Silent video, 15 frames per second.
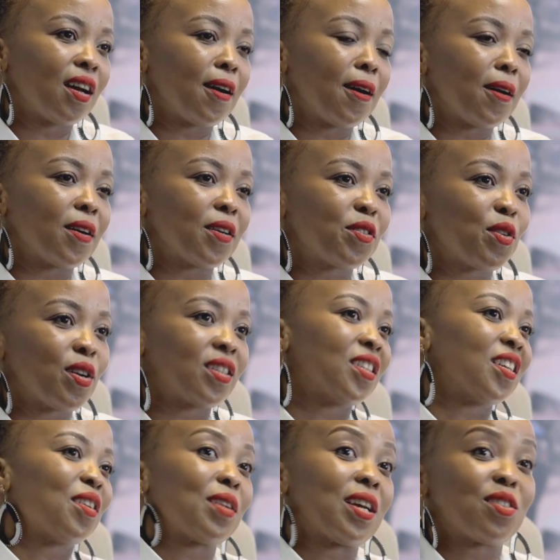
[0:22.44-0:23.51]
uh,
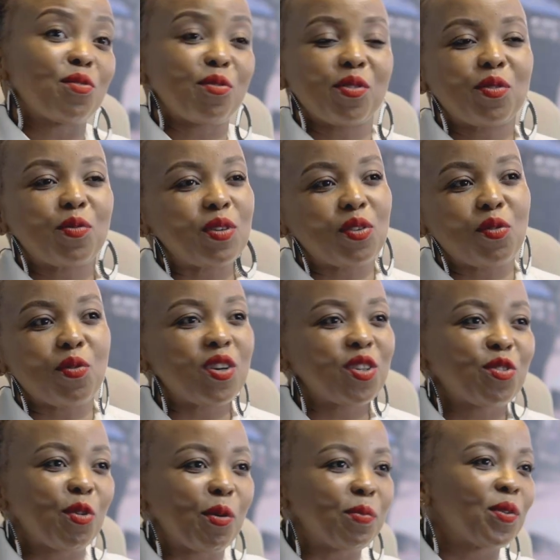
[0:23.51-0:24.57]
trashing out, I don't know, it was a
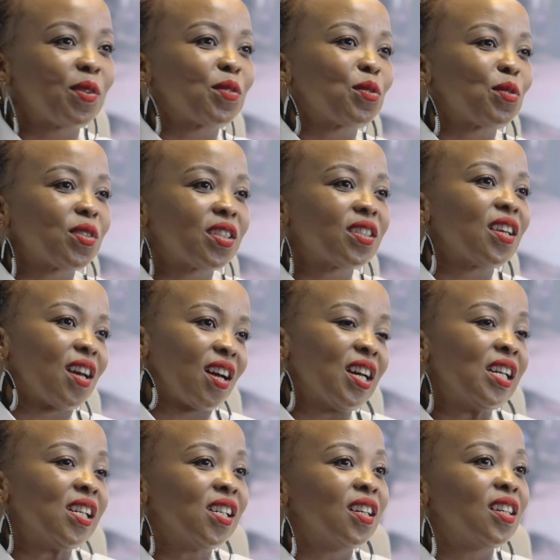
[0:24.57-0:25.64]
workshop of sorts, yeah.
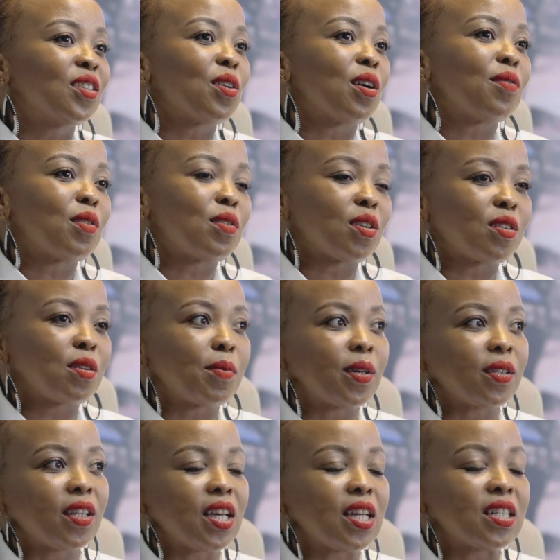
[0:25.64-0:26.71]
So I found out
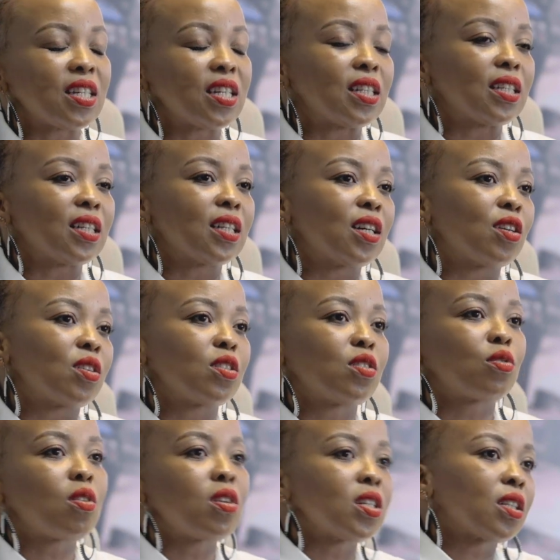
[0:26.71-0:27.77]
about that and then I got
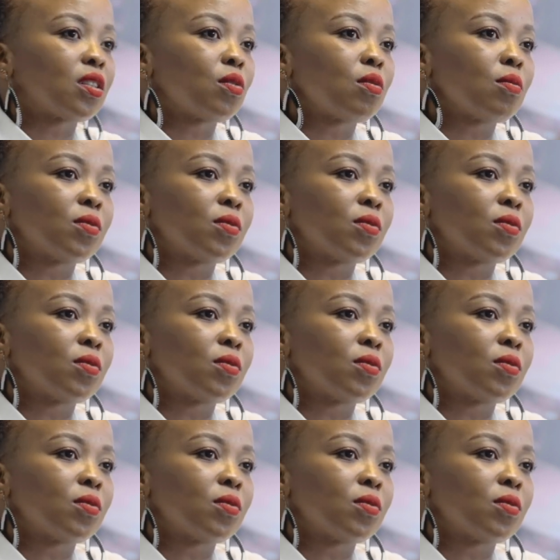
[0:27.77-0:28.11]
into contact with